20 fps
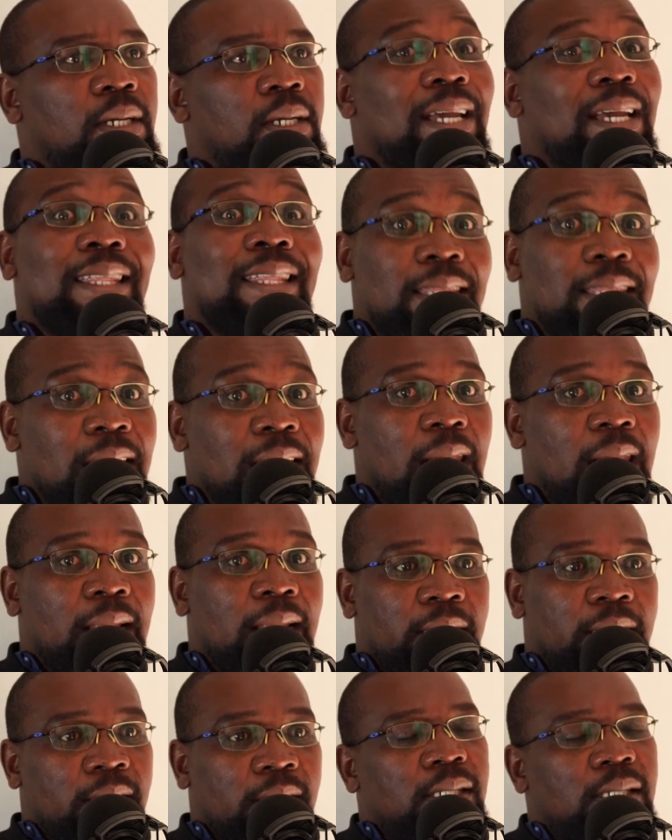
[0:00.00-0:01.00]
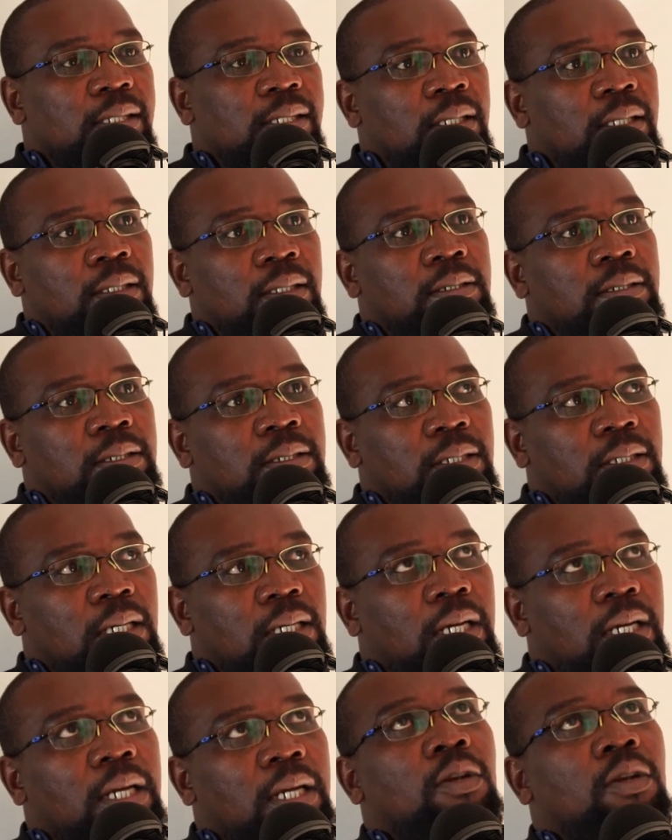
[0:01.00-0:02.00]
That instills
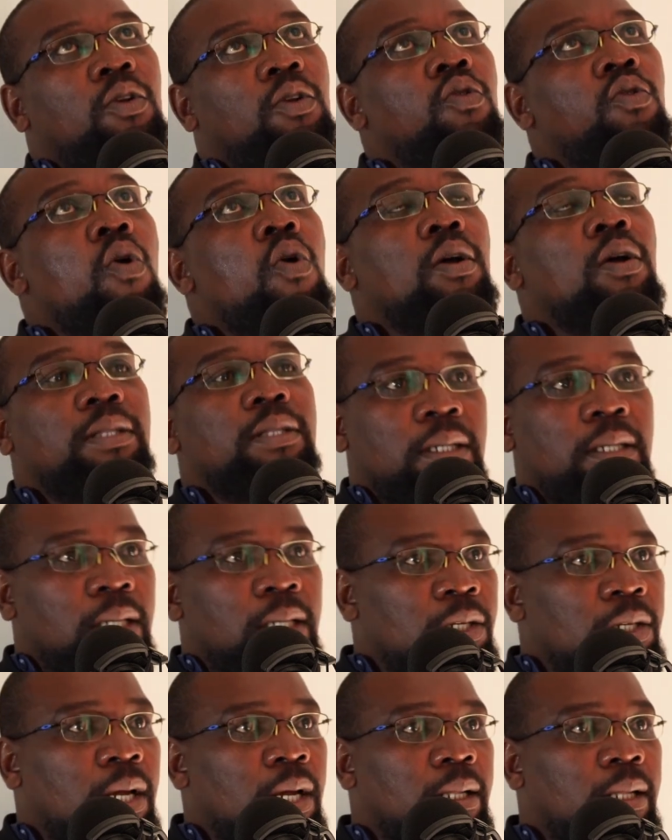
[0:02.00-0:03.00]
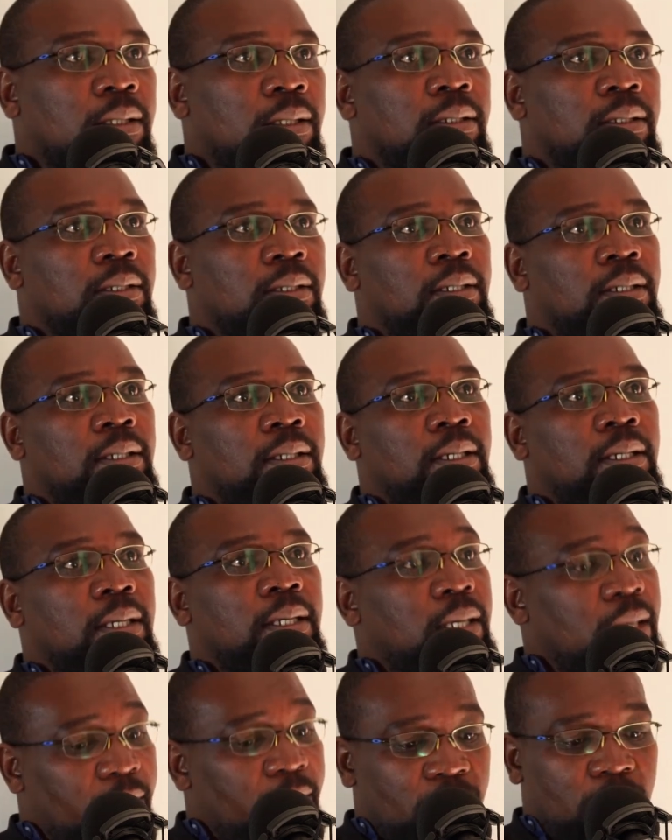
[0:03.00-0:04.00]
a lot in a child.
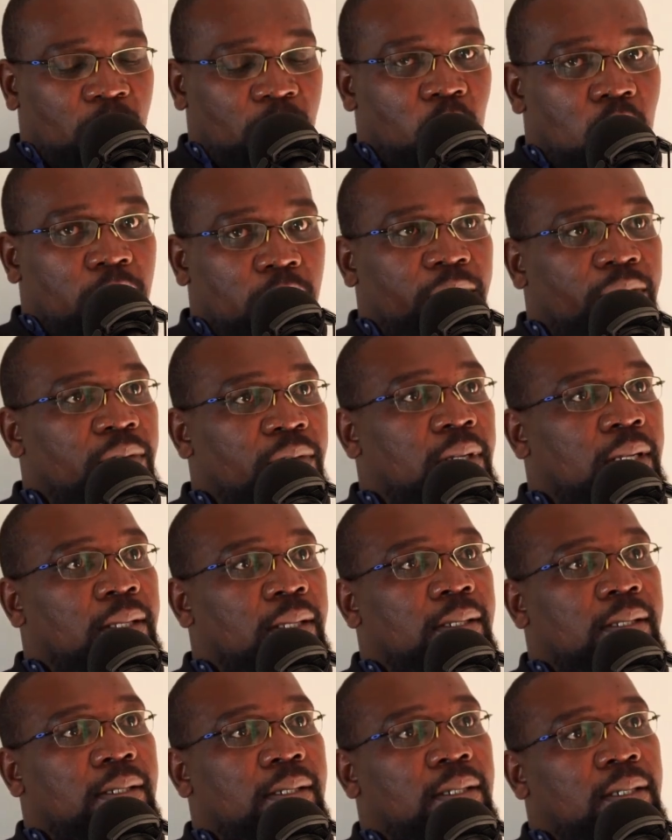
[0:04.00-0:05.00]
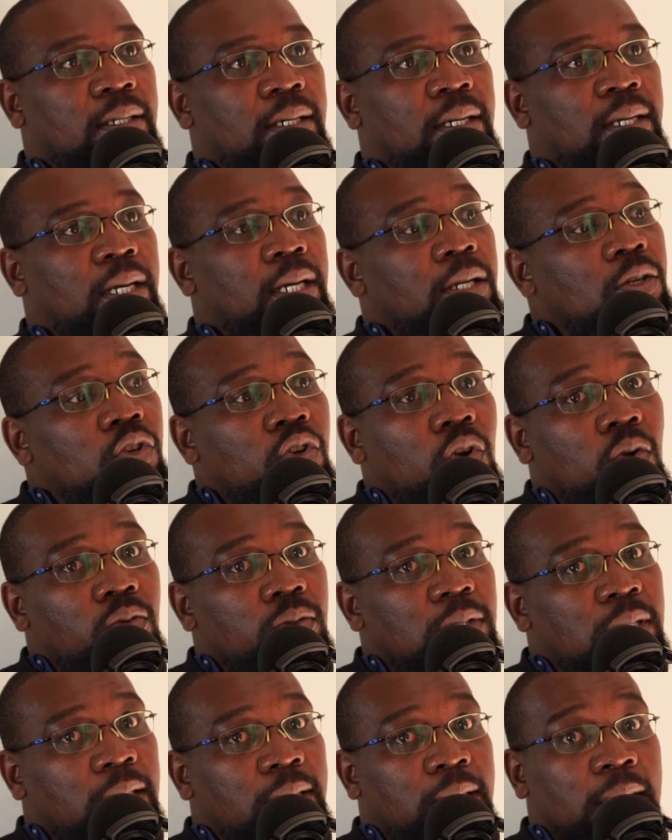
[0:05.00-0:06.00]
Gives them confidence. It shows
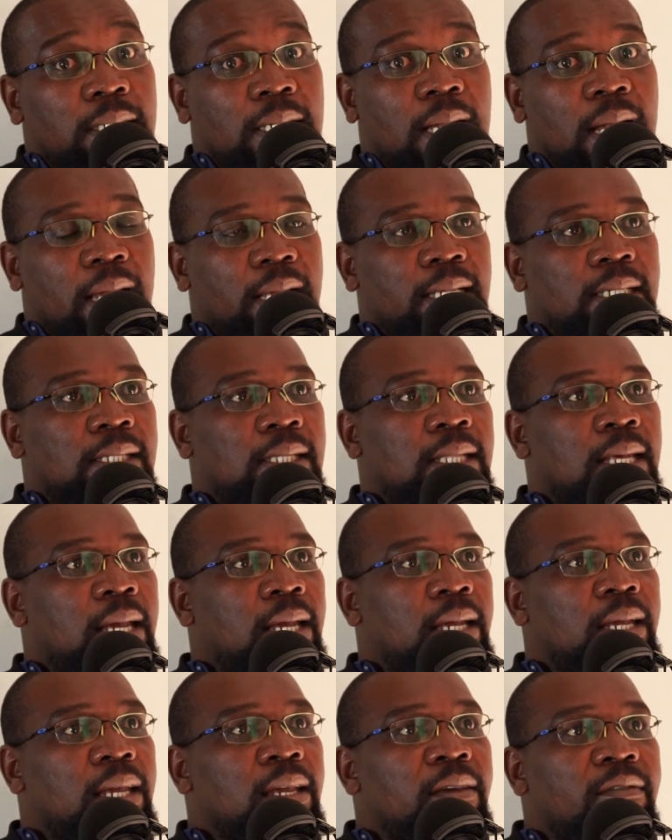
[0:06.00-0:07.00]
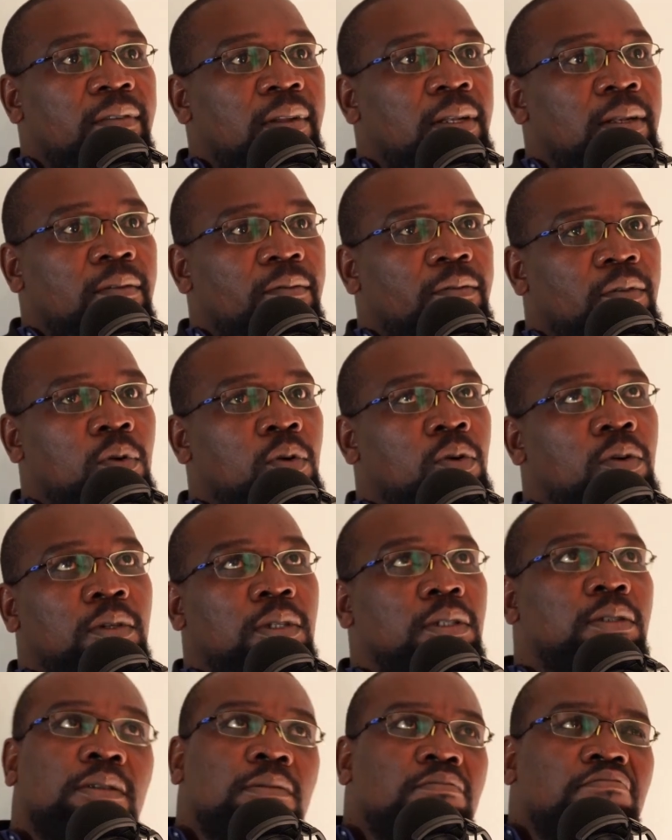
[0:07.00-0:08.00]
that this guy is there, even for
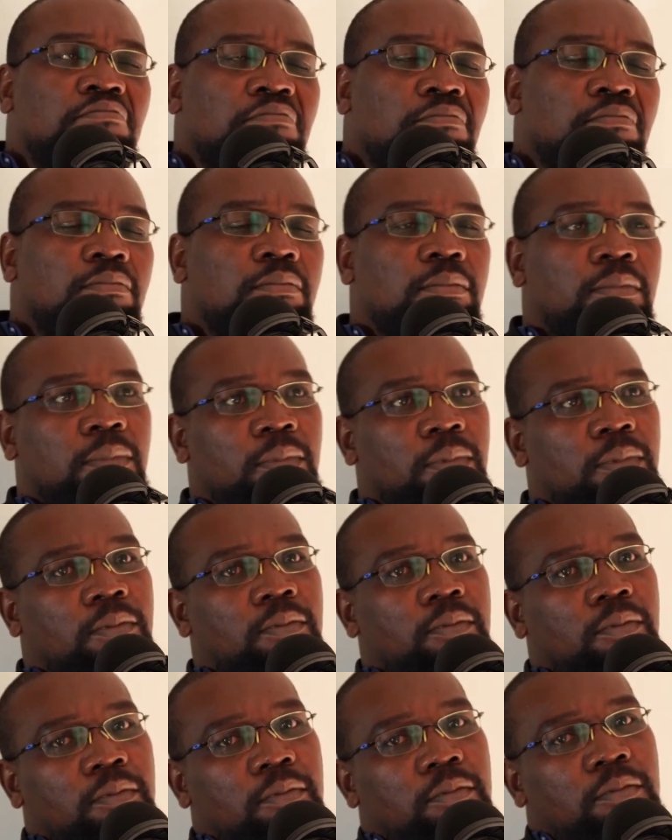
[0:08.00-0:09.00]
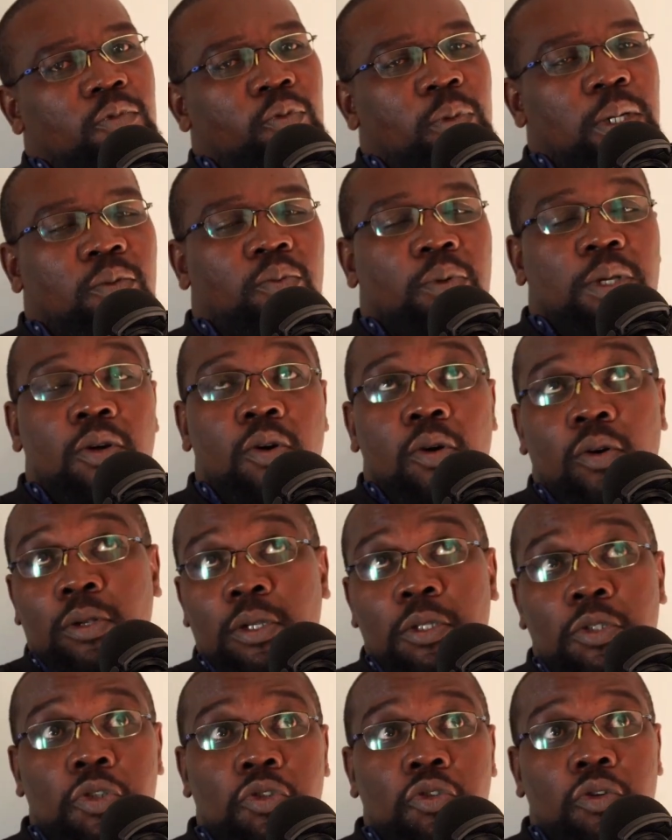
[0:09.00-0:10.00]
what we call a
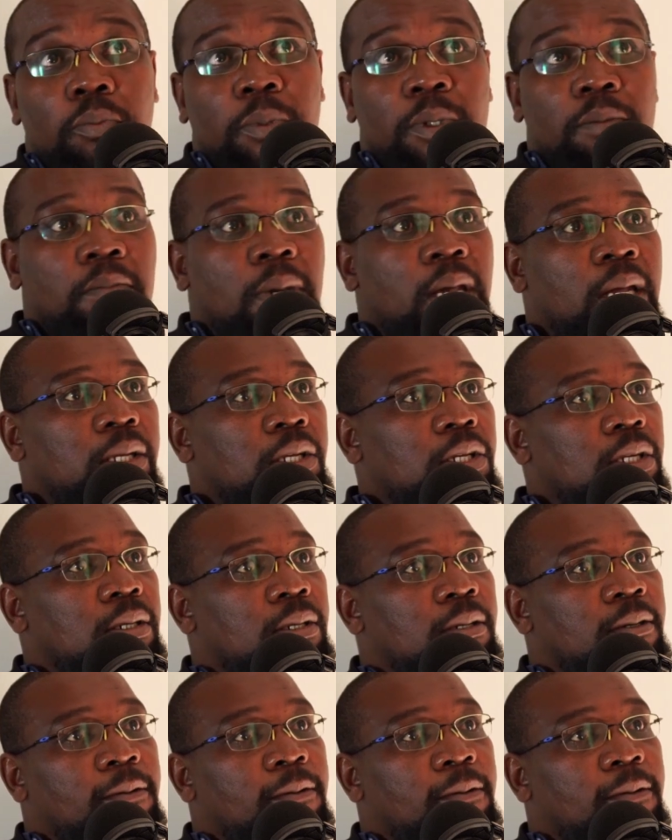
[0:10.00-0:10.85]
stupid match.